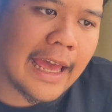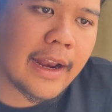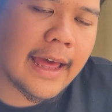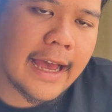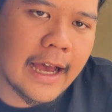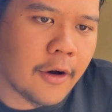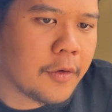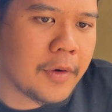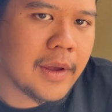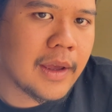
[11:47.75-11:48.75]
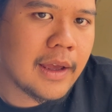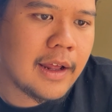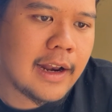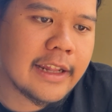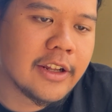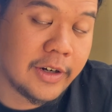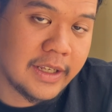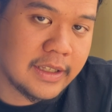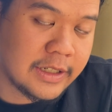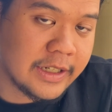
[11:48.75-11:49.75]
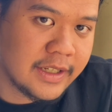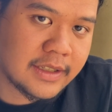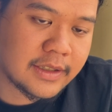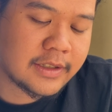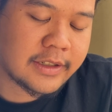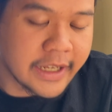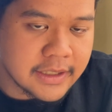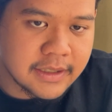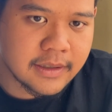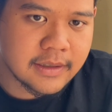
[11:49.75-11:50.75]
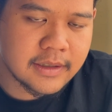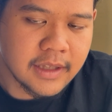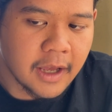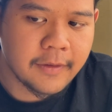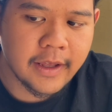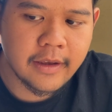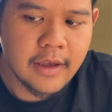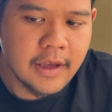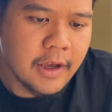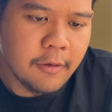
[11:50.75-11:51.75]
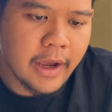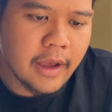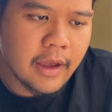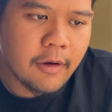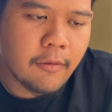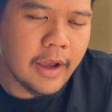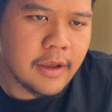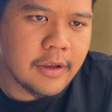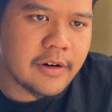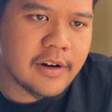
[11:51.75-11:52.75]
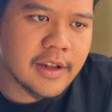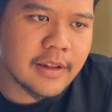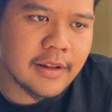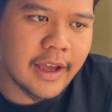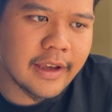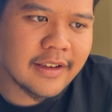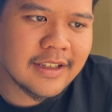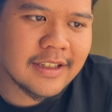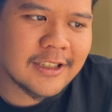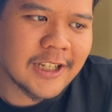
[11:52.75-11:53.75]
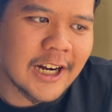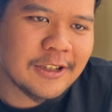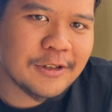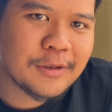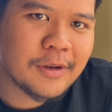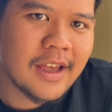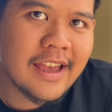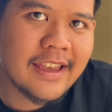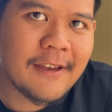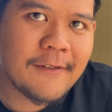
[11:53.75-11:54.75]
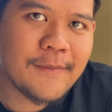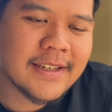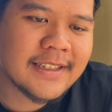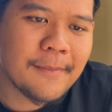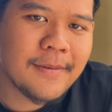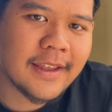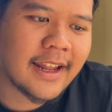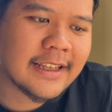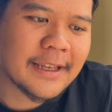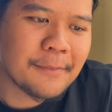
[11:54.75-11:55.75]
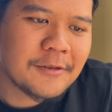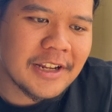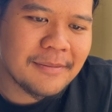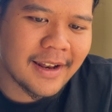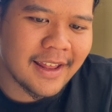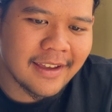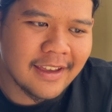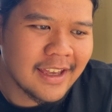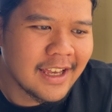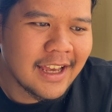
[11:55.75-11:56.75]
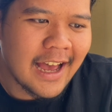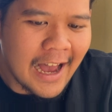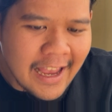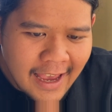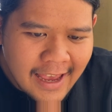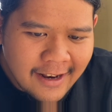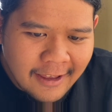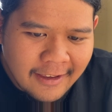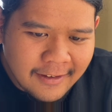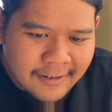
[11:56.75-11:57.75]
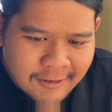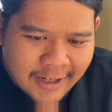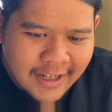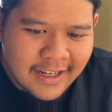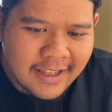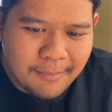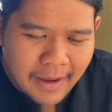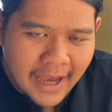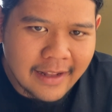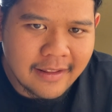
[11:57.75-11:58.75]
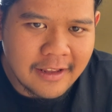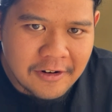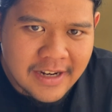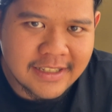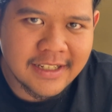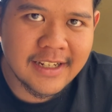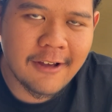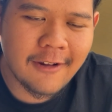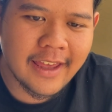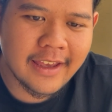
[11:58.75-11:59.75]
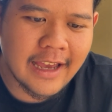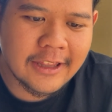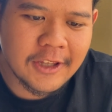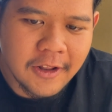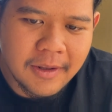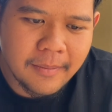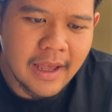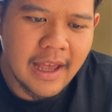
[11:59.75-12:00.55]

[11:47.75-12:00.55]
and how like the registration stuff. Like, why you're not like start to give me something, like some treatment? Like, I had like a really bad condition now. Like, I told them